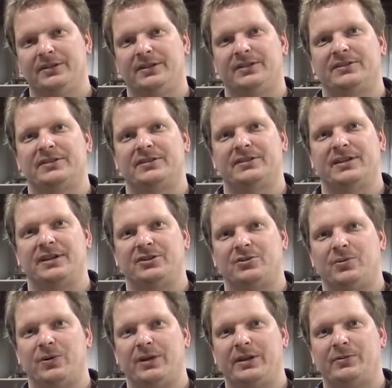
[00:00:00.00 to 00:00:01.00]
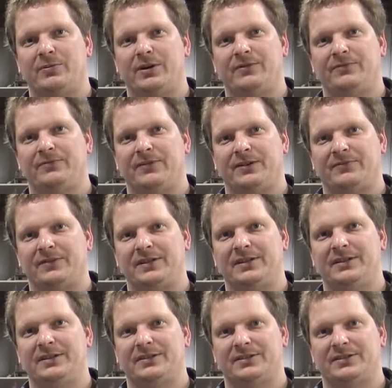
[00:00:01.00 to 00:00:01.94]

this is a 2150,